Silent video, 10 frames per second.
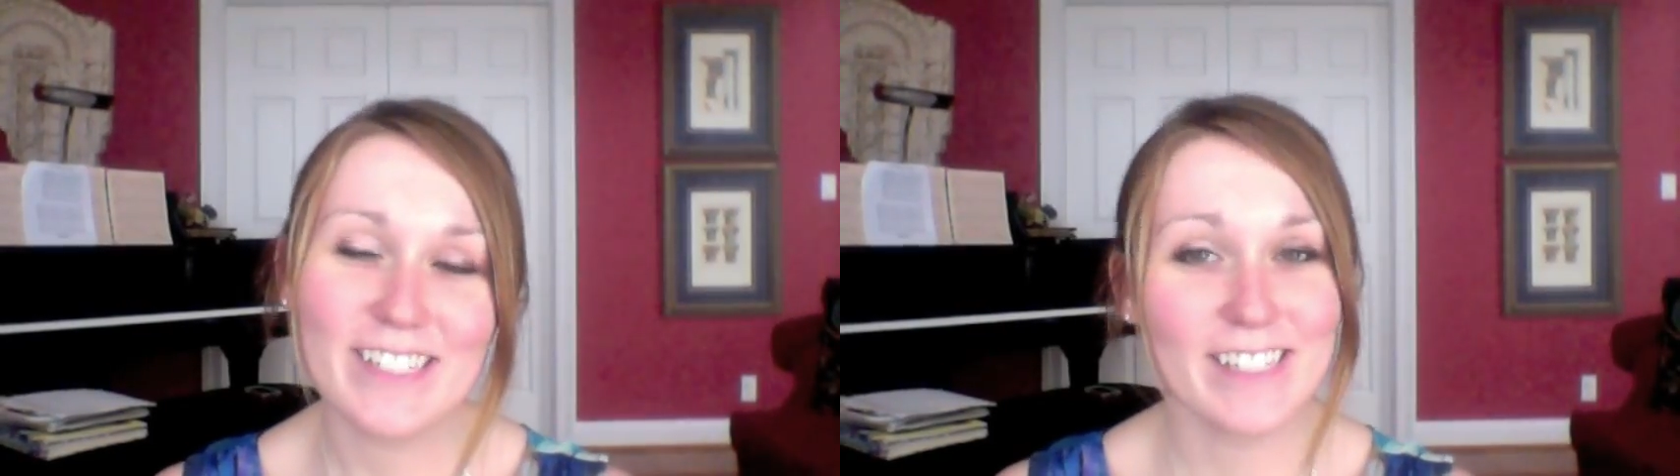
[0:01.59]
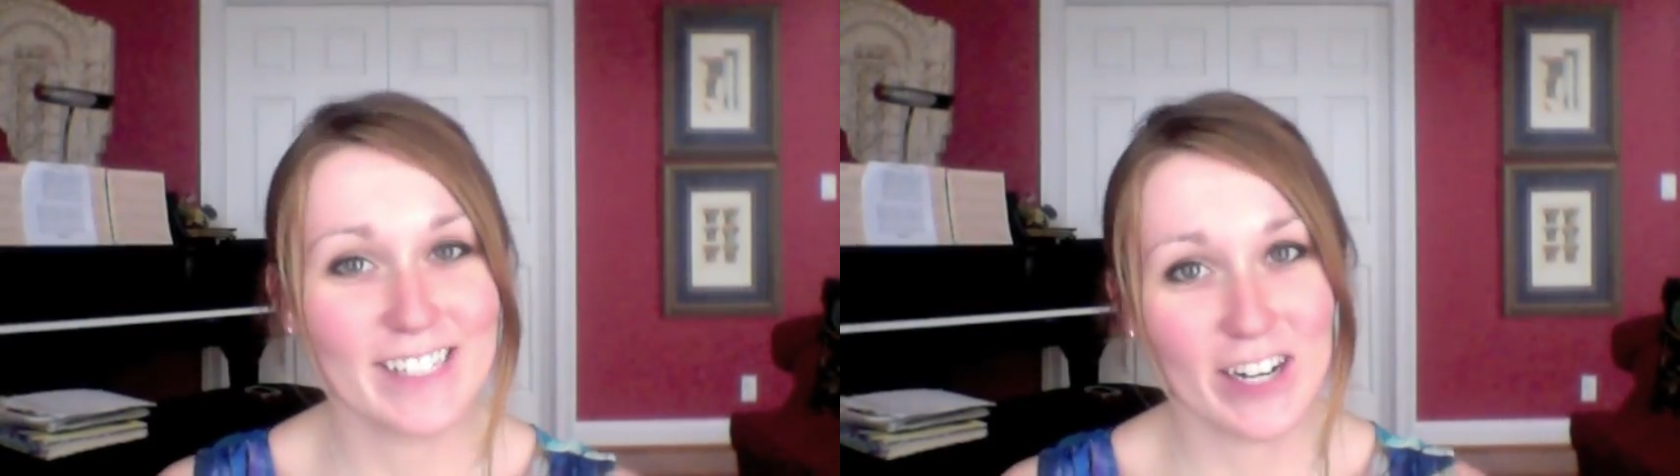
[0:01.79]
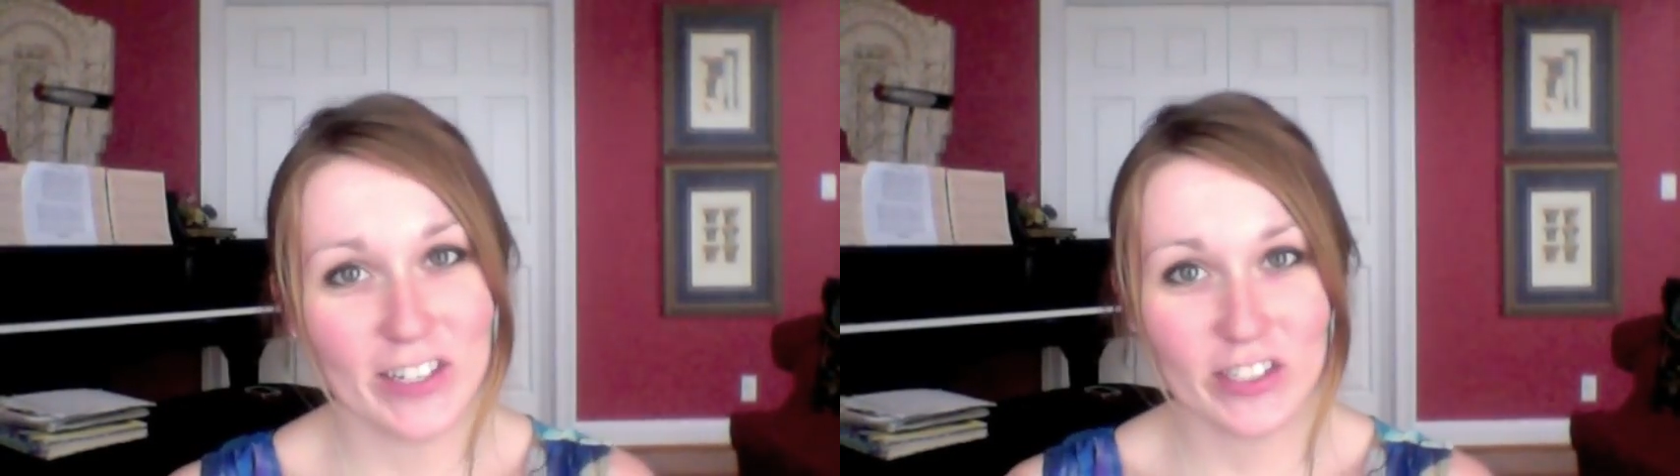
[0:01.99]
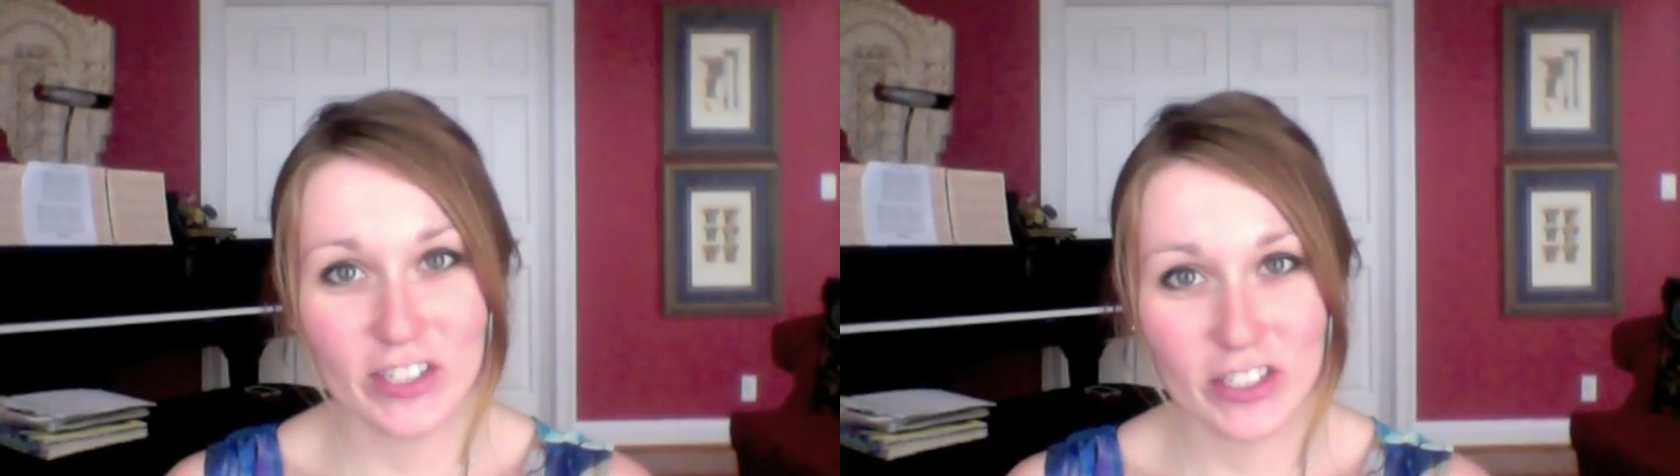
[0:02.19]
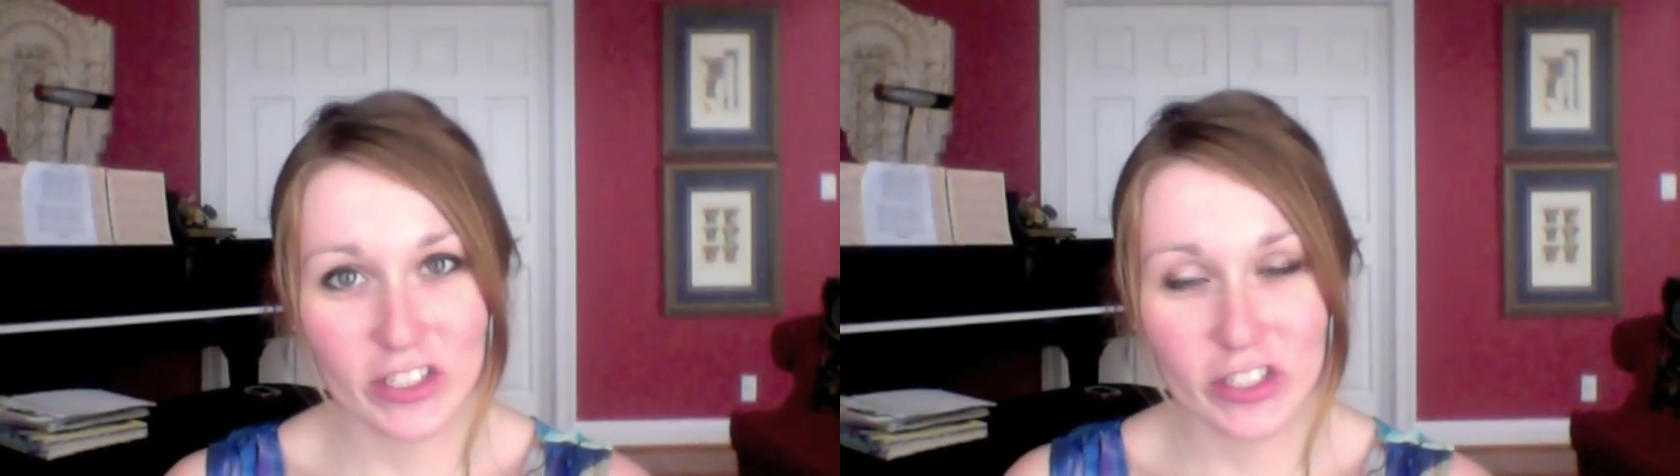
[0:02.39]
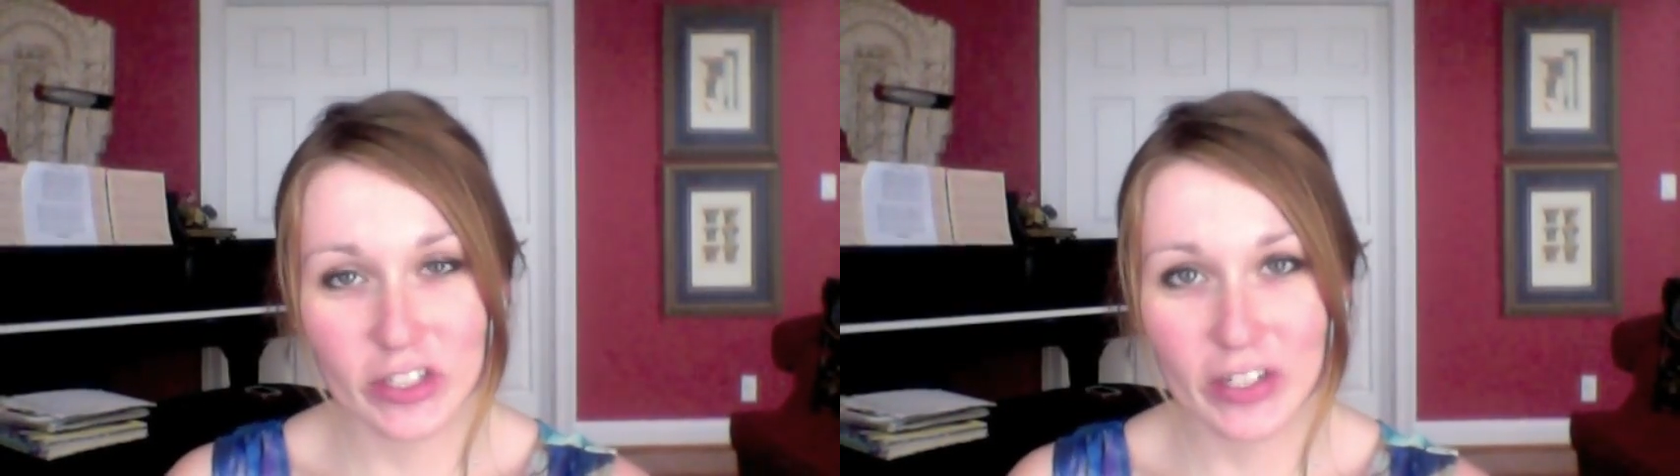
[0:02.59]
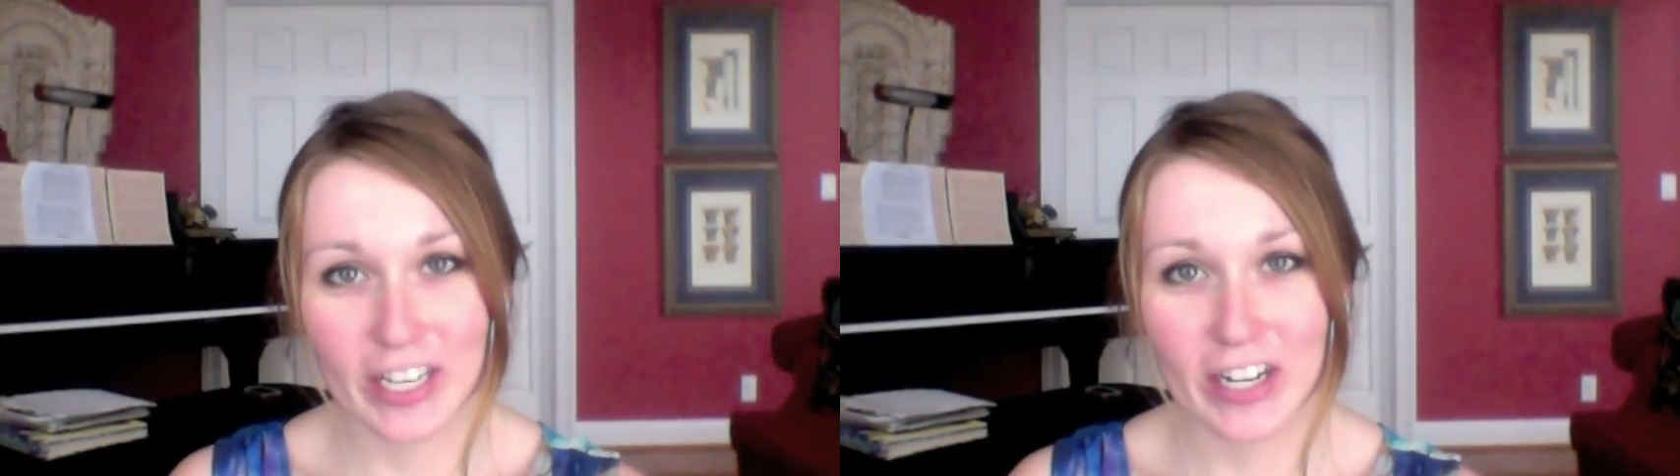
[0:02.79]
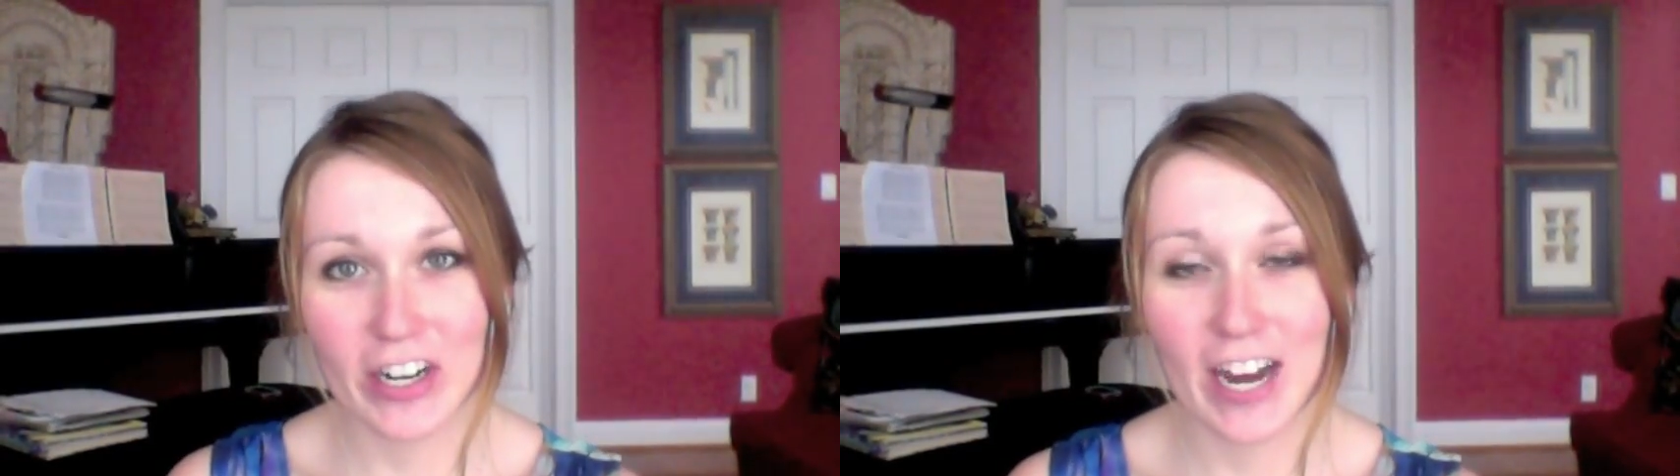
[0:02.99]
it's Sarah Strange and Short
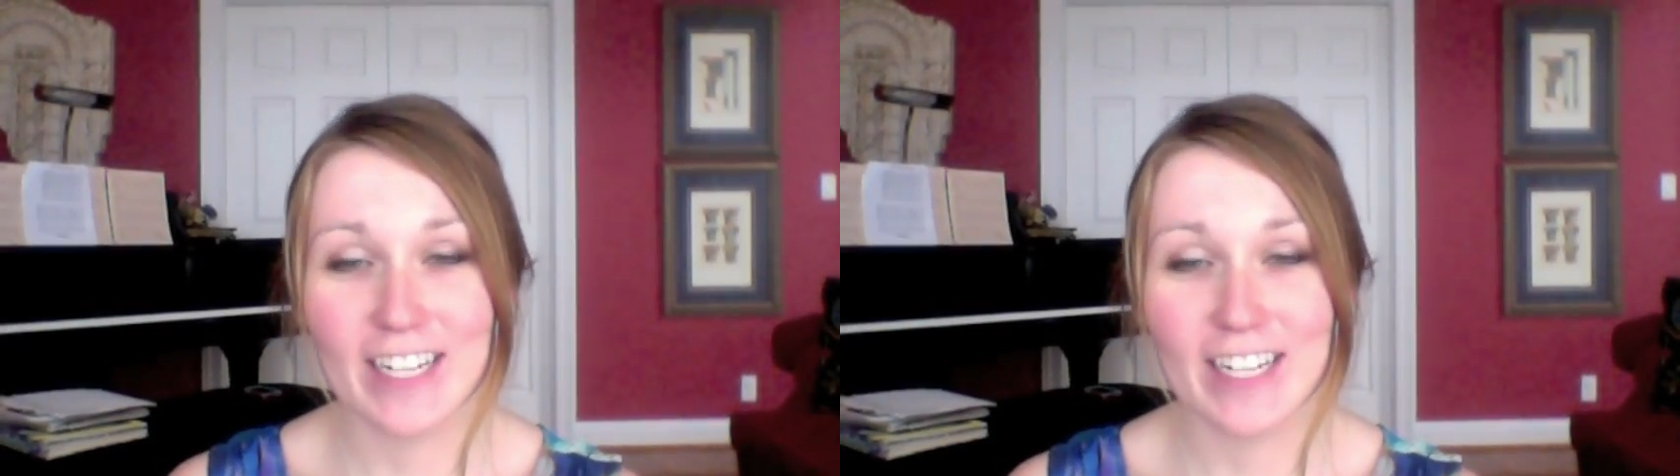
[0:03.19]
here,